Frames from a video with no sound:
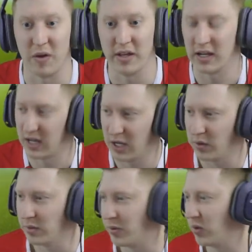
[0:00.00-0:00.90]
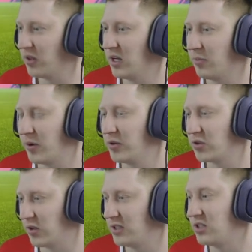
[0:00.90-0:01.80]
by clearing the ball at the near
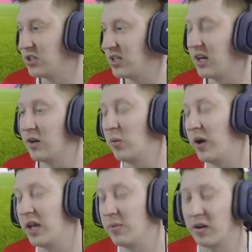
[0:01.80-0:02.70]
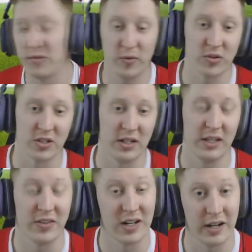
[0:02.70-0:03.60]
post, trying to just get it away, but
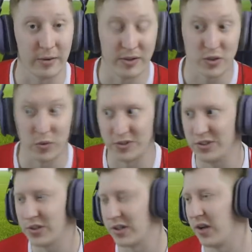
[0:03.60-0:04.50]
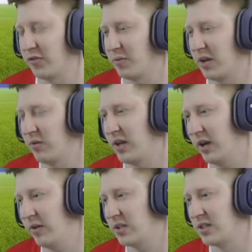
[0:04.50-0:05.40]
unfortunately the clearance wasn't good enough from Henry
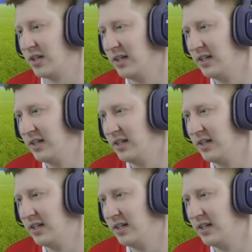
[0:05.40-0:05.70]
Harris